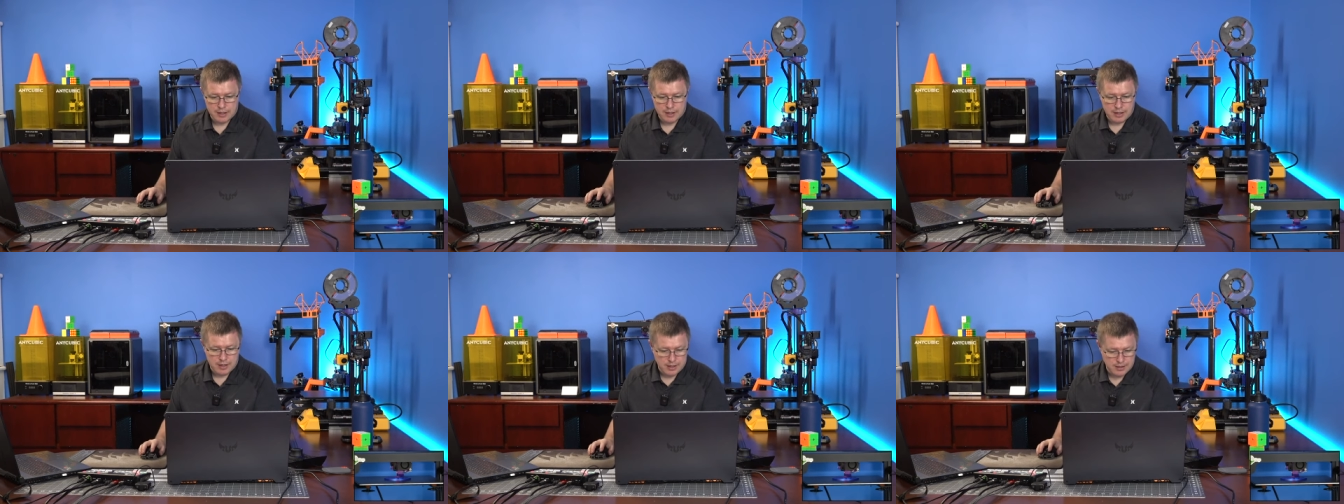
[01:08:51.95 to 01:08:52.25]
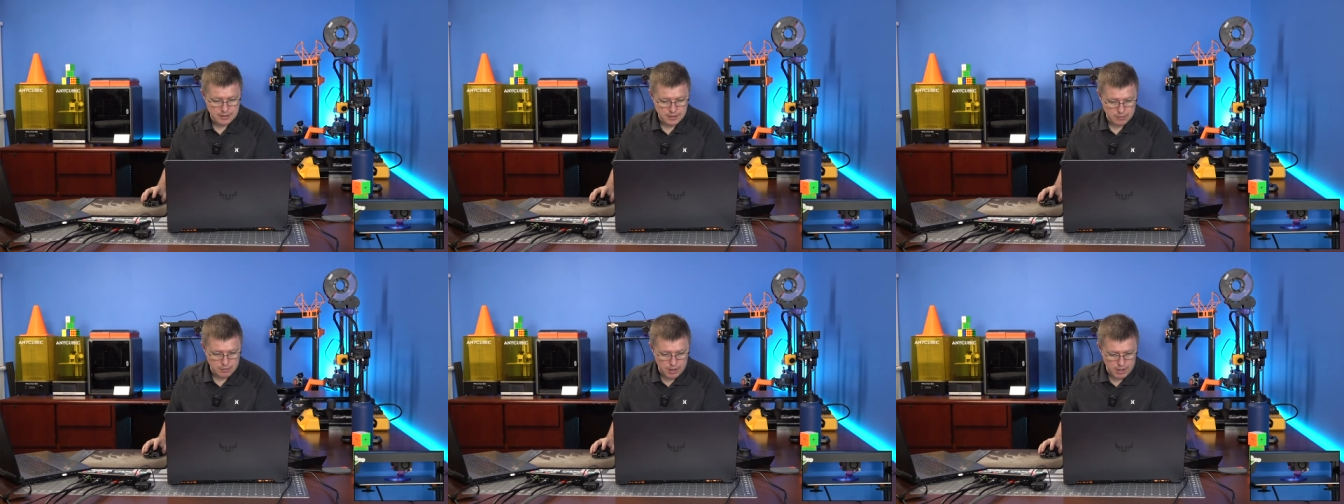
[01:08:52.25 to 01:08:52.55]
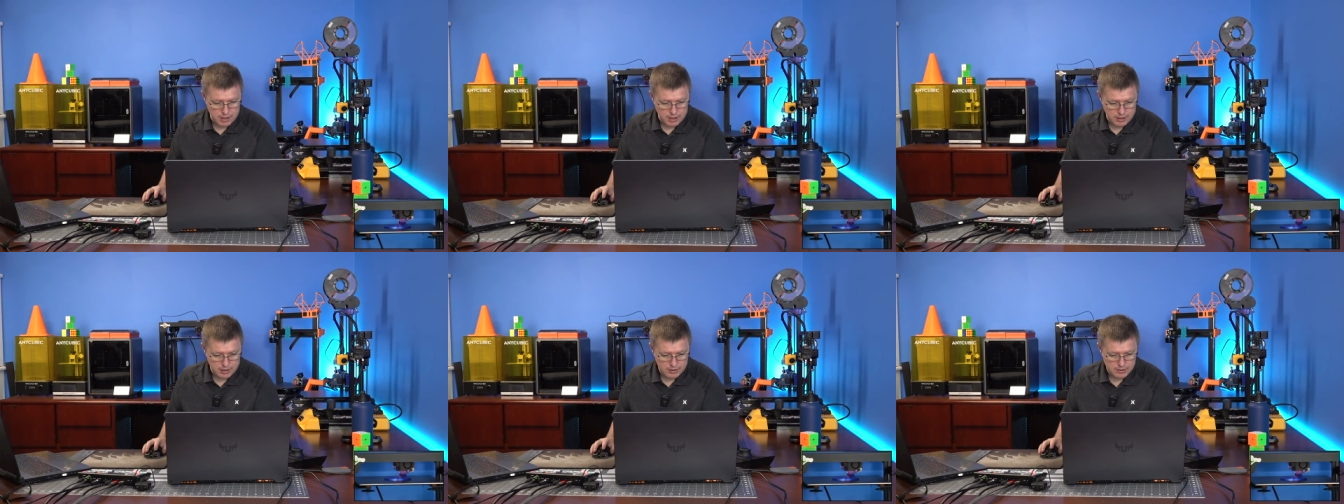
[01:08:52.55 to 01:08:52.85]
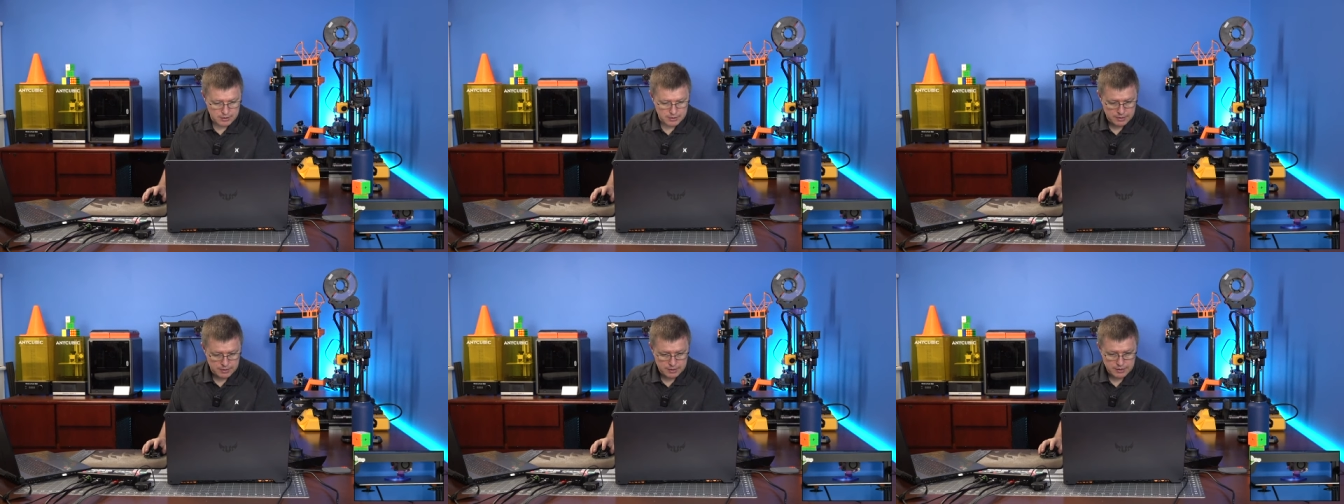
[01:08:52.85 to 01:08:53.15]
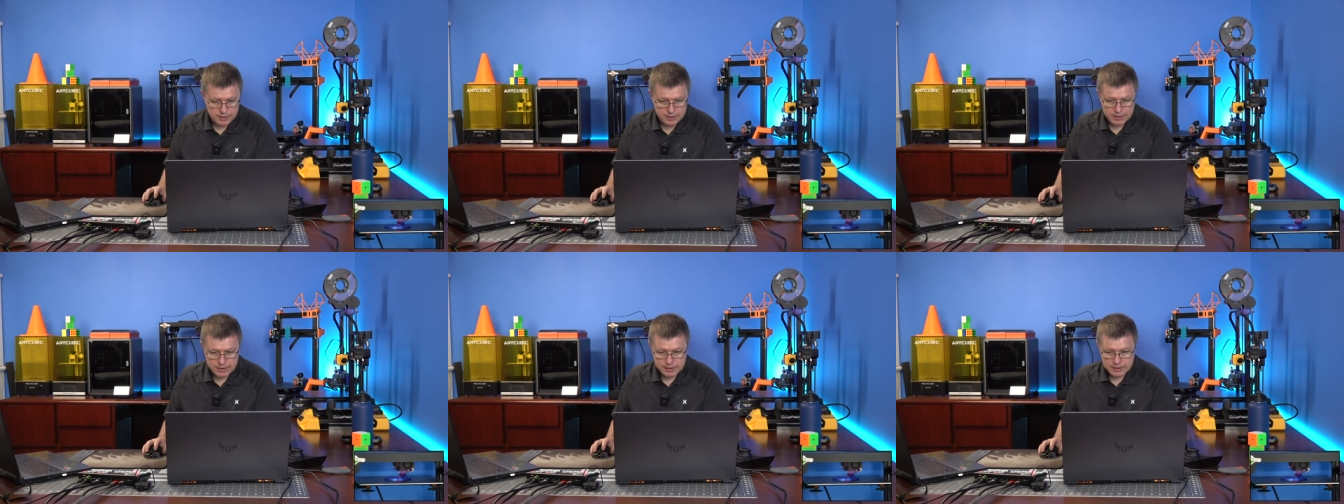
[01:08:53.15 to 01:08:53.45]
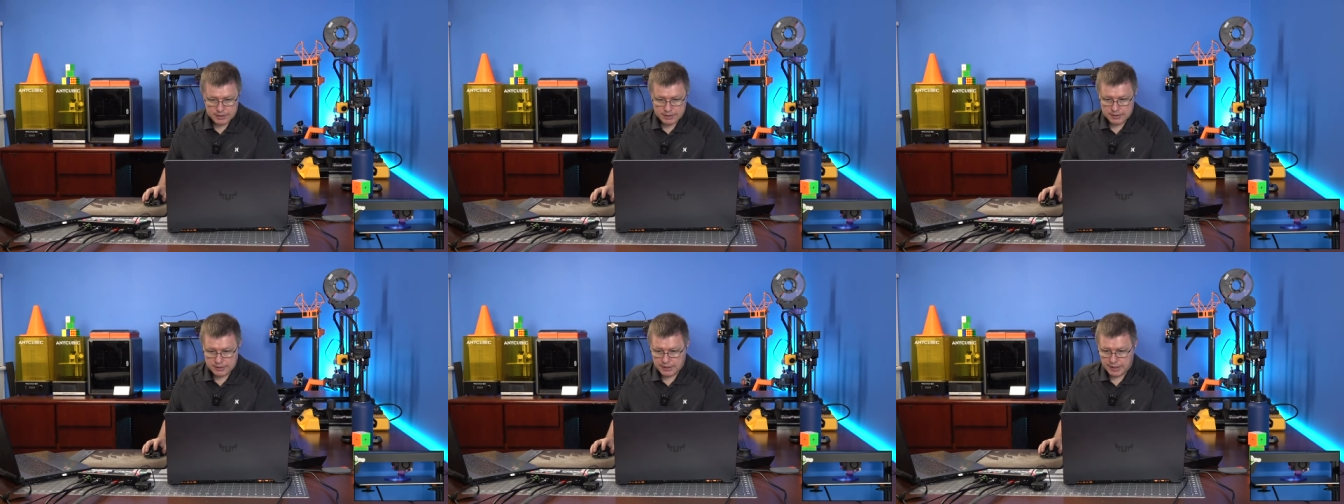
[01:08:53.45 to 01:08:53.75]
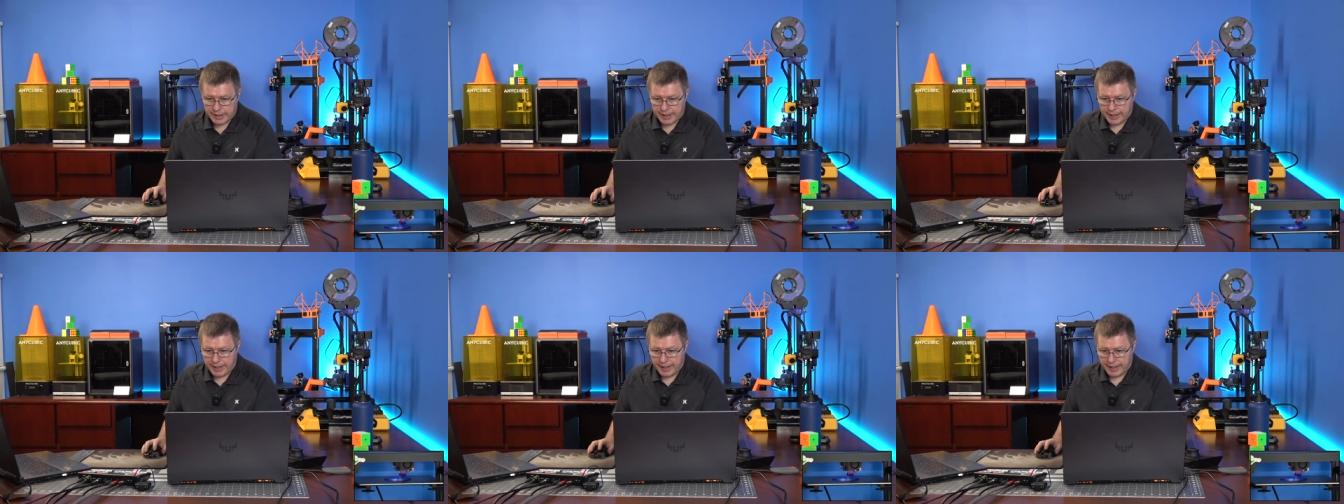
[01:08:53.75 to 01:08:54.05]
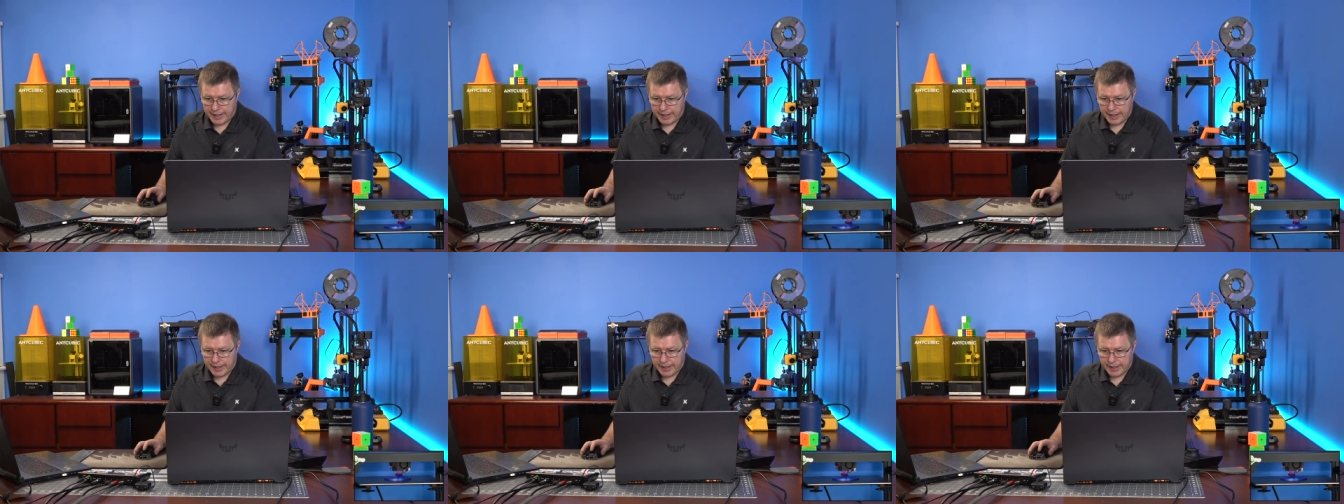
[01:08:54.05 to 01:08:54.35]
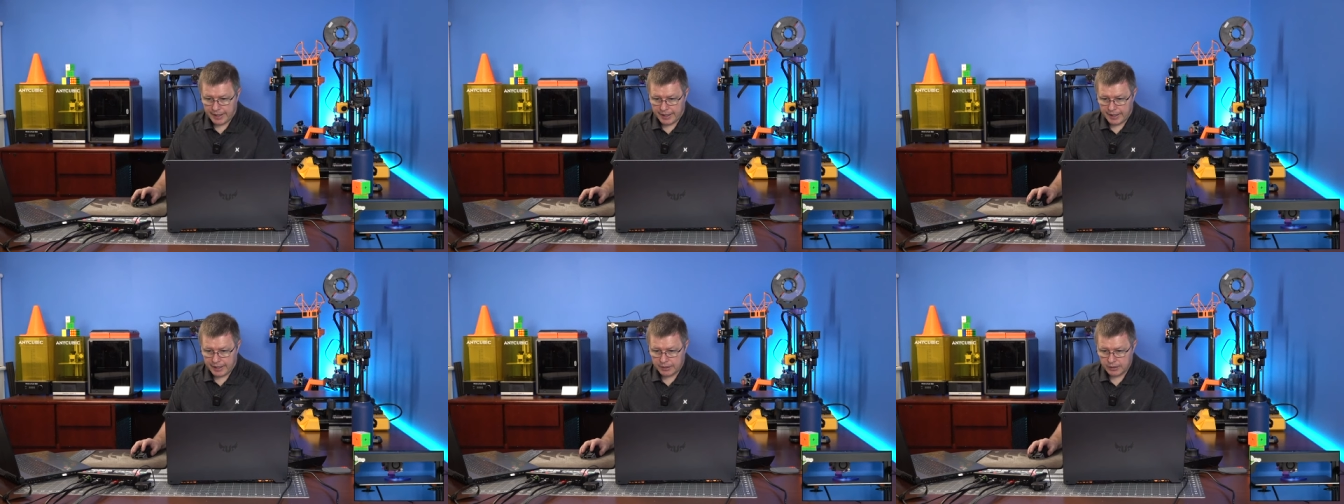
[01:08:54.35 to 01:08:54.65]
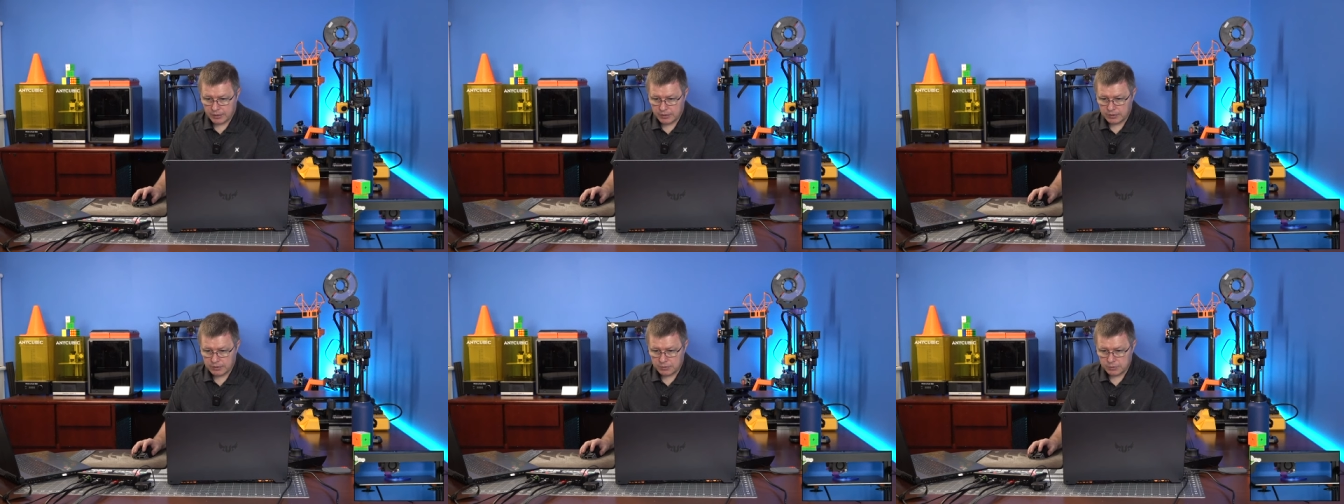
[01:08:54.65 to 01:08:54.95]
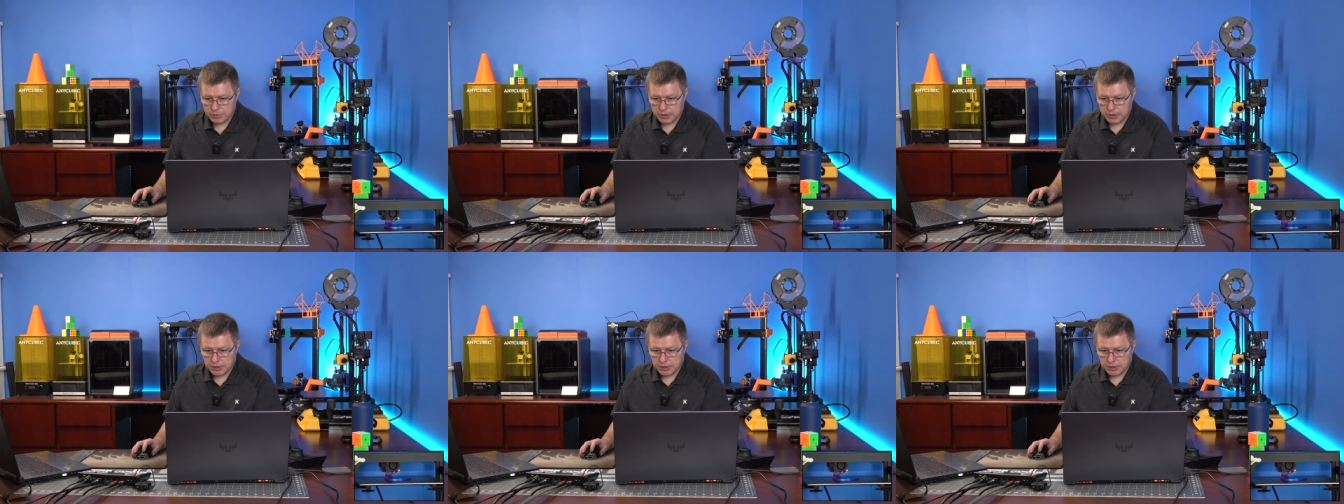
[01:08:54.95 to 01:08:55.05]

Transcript: It's a runner, and